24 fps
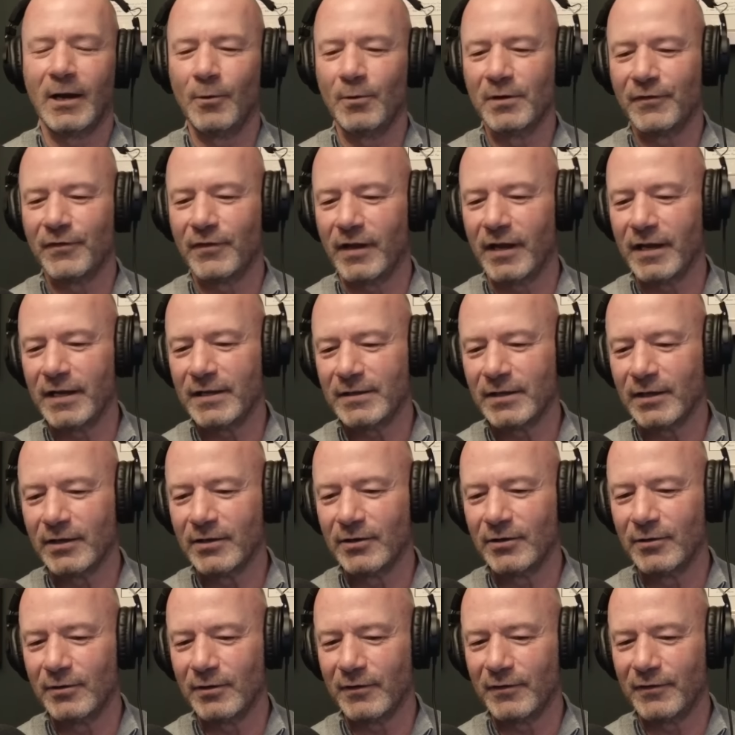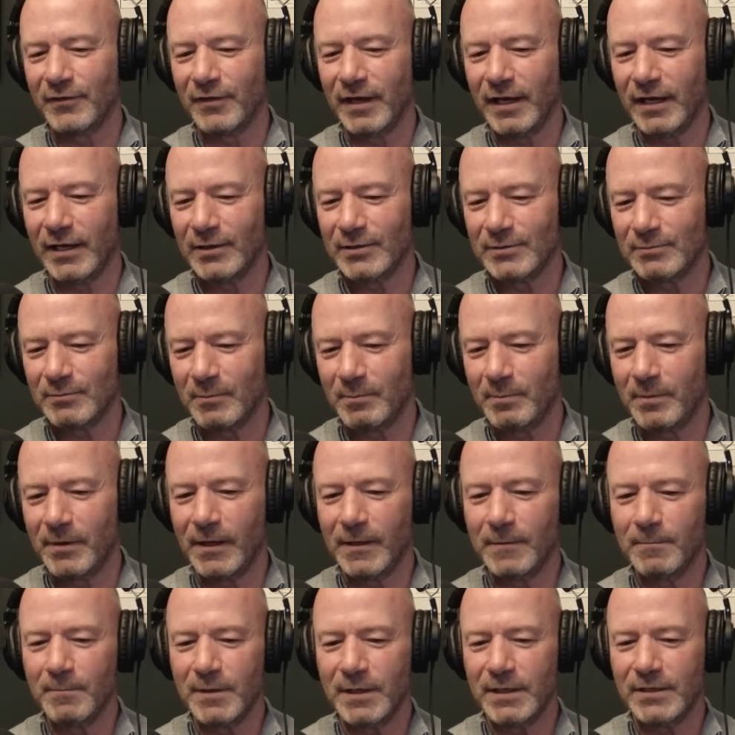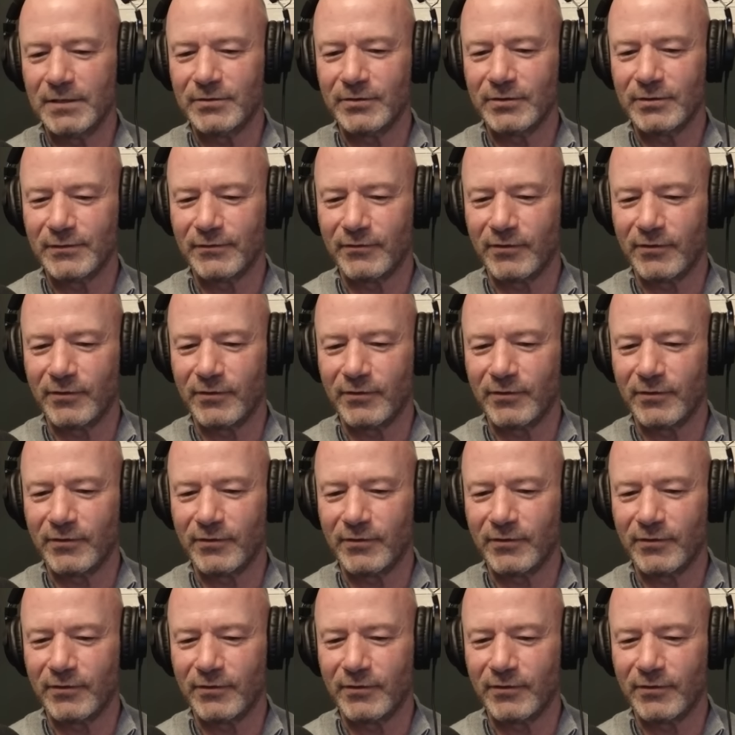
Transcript: would have liked to go to Vegas with Big Meeks just for